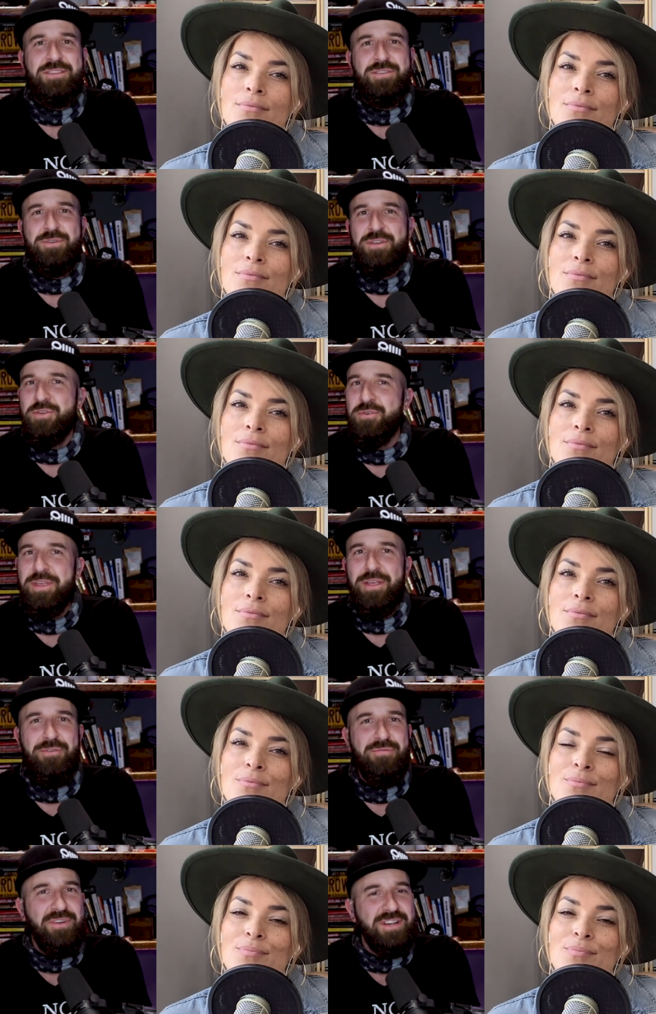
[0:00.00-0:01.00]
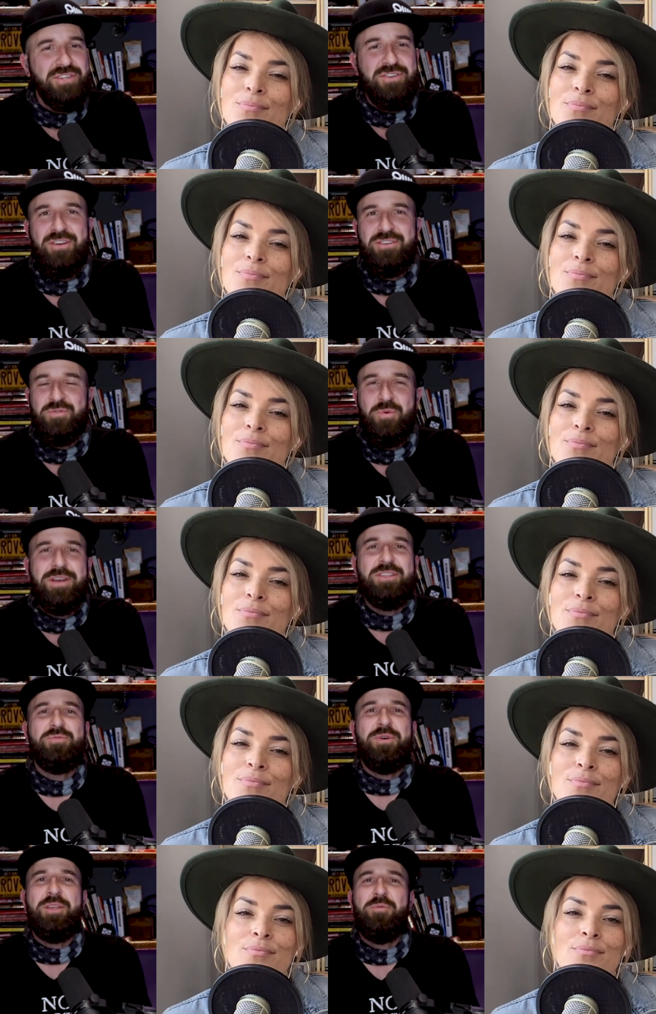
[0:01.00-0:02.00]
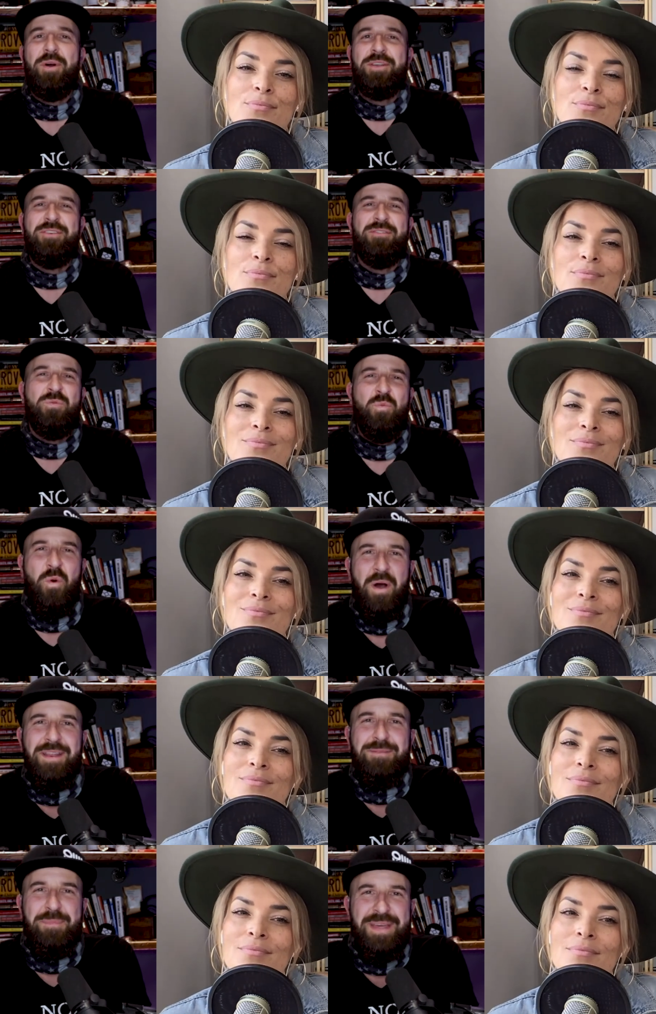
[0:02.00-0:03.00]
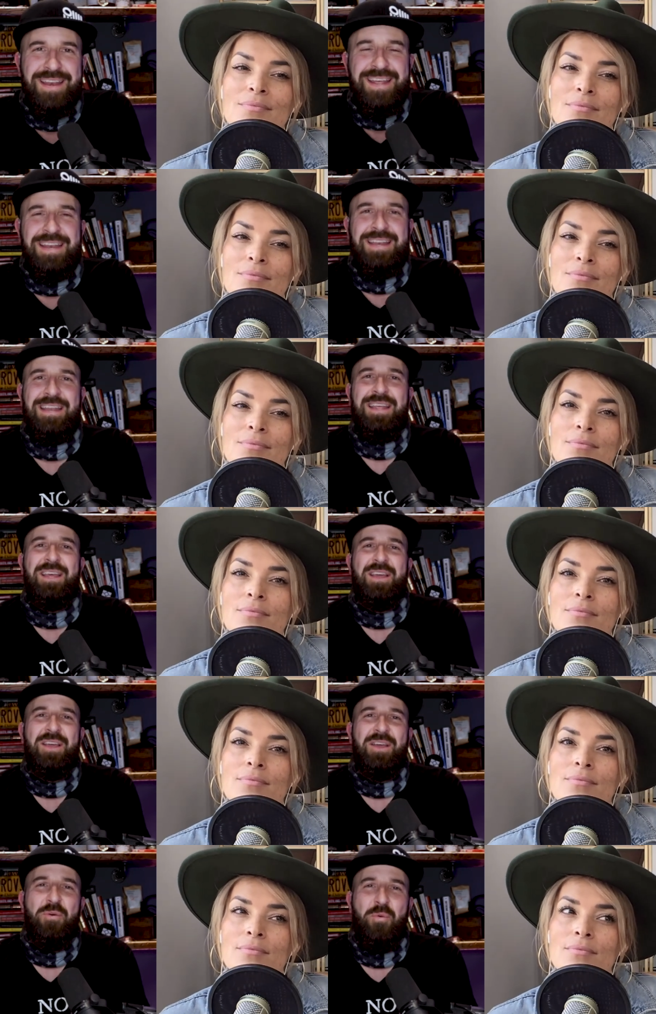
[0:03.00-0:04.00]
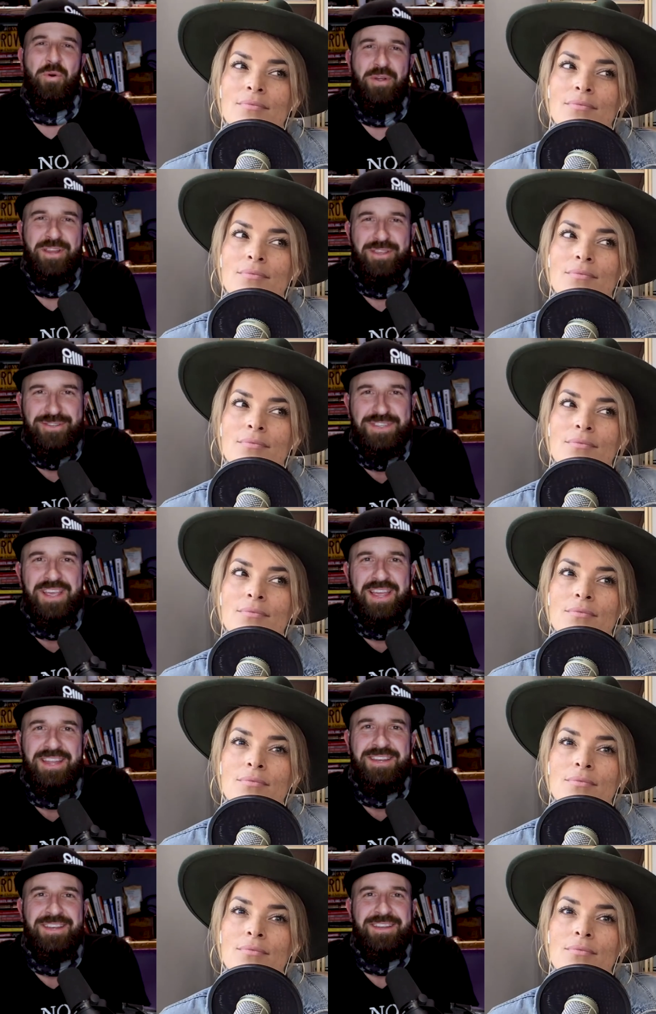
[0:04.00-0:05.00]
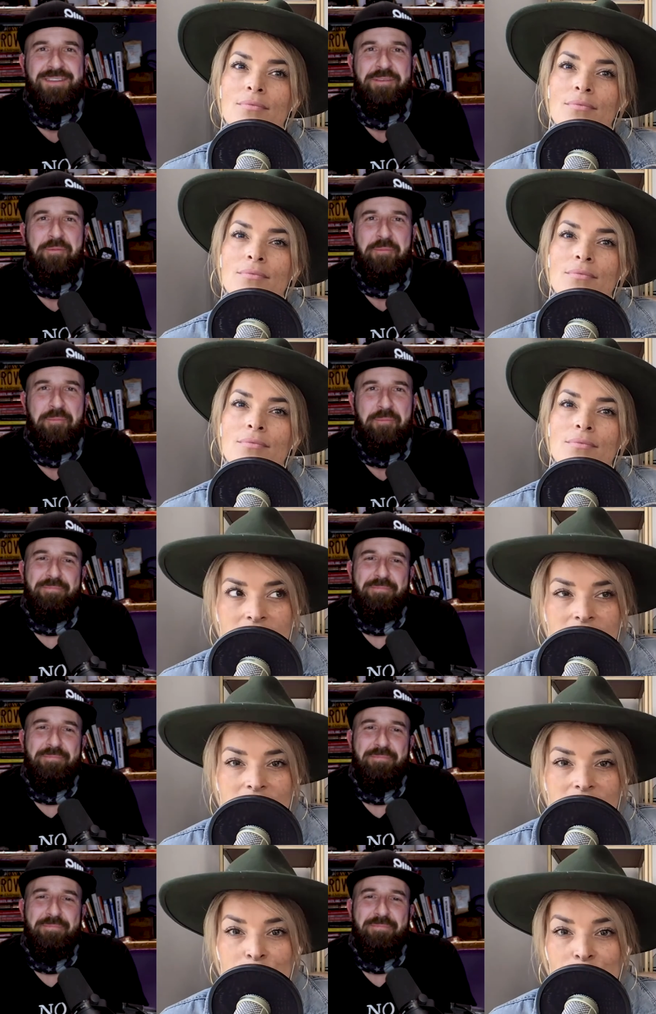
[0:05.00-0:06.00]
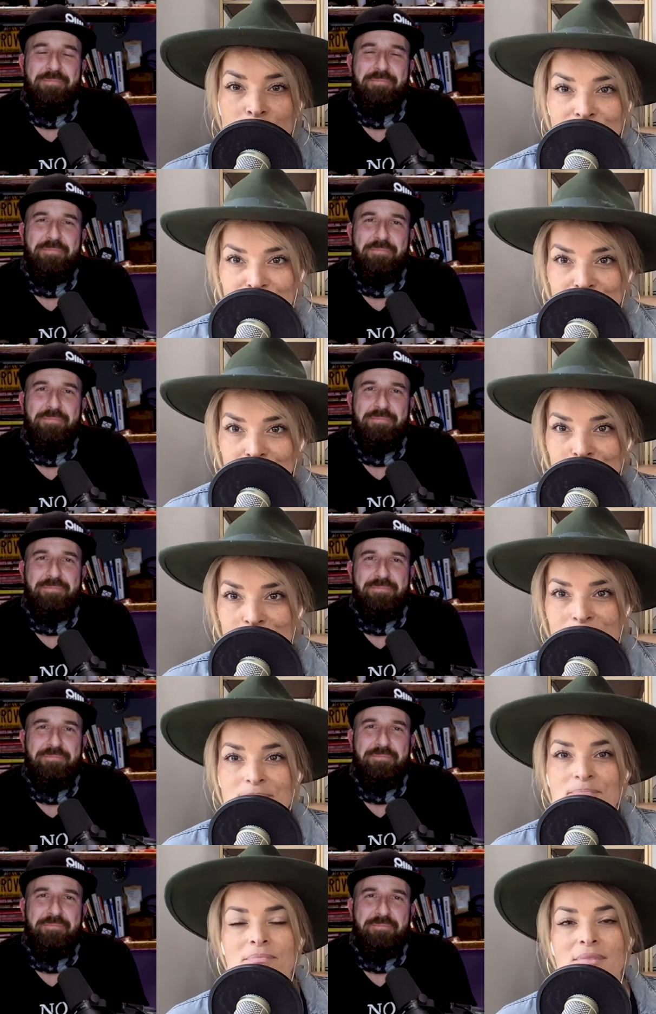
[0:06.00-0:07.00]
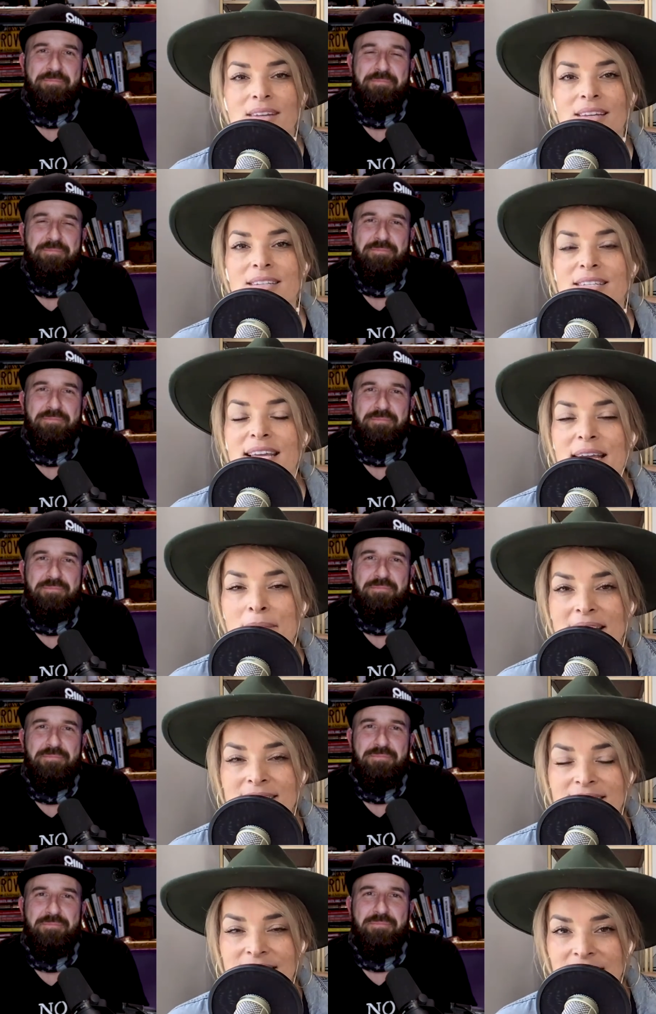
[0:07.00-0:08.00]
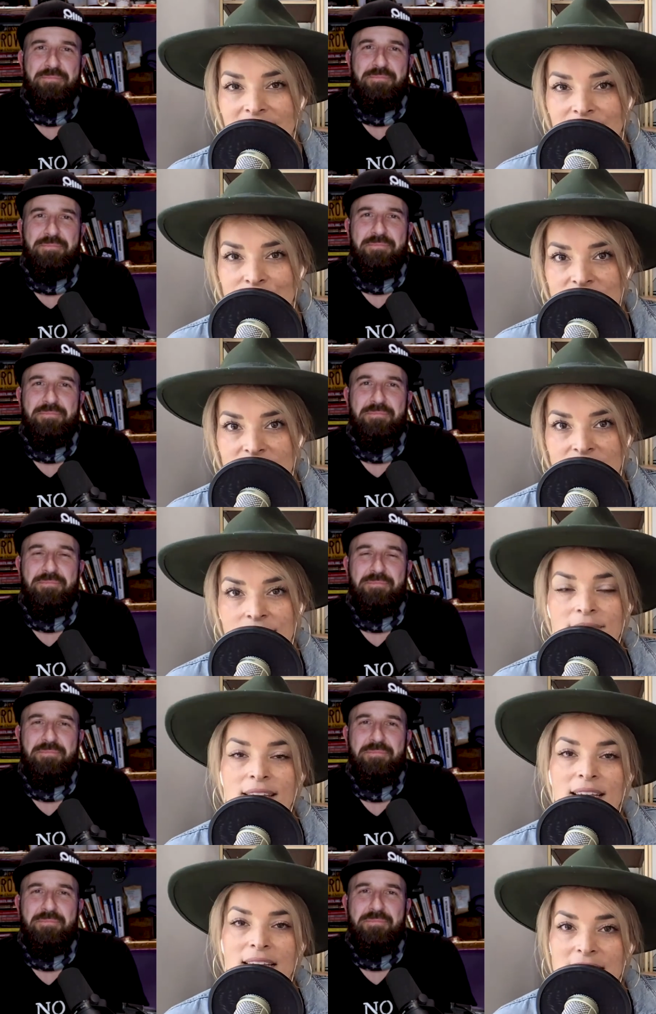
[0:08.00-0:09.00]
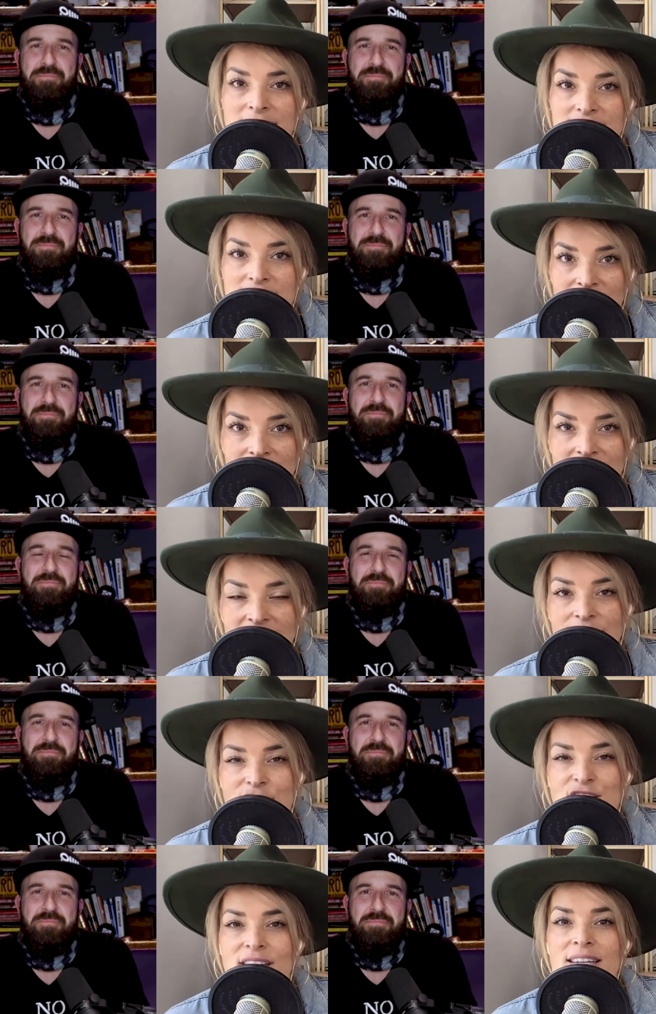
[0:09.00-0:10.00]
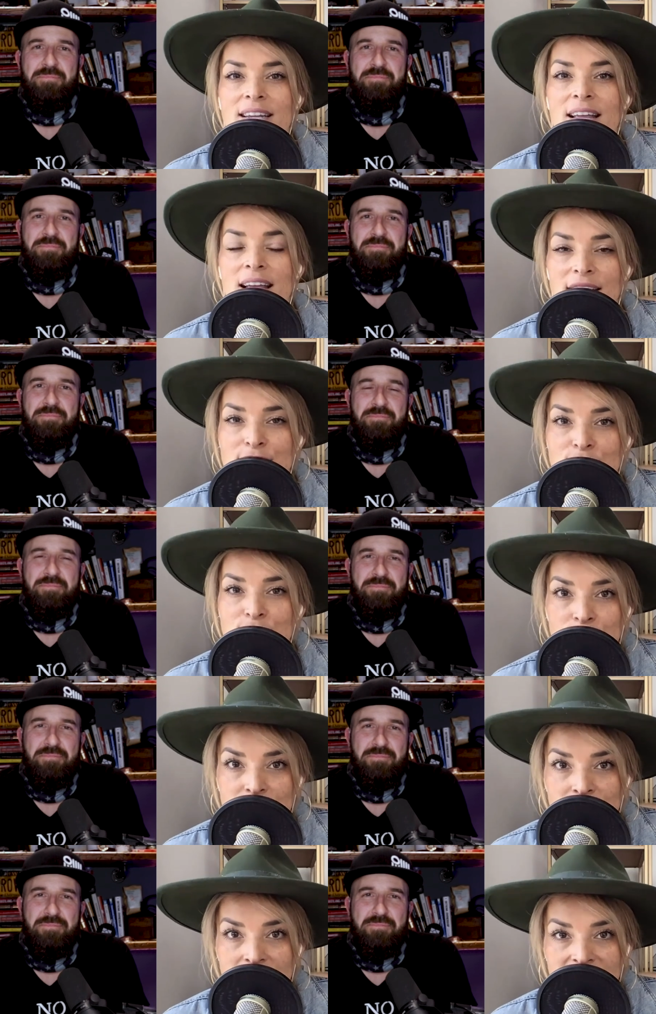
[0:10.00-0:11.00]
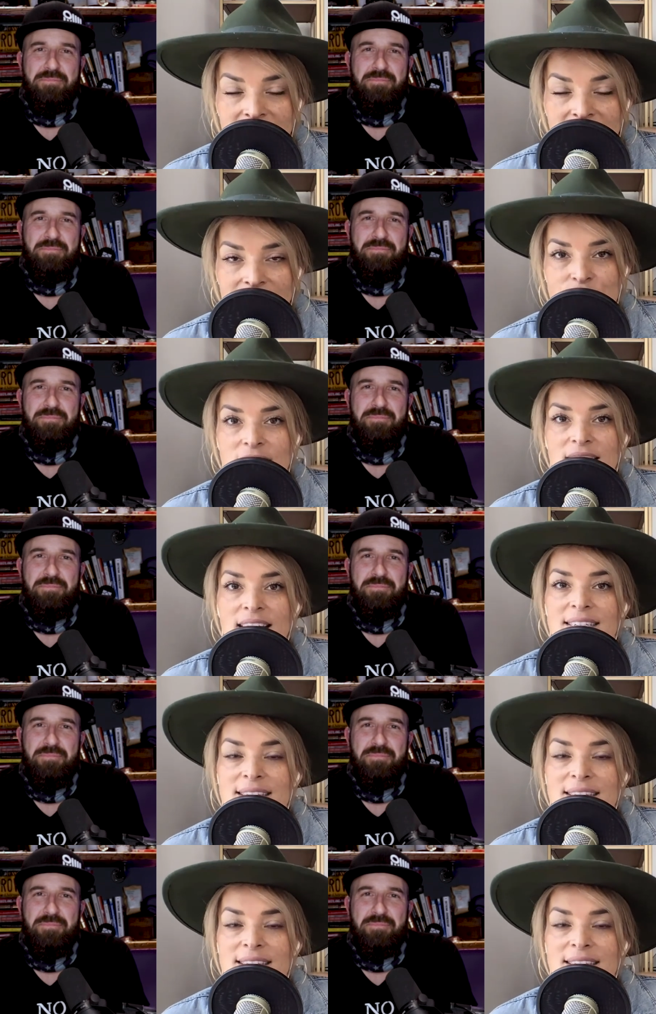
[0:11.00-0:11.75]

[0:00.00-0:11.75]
Speaker 1: into a new year, fresh start 2021. You have one minute. What are you saying?
Speaker 2: I want you to take messy action, scary action, uncertain action,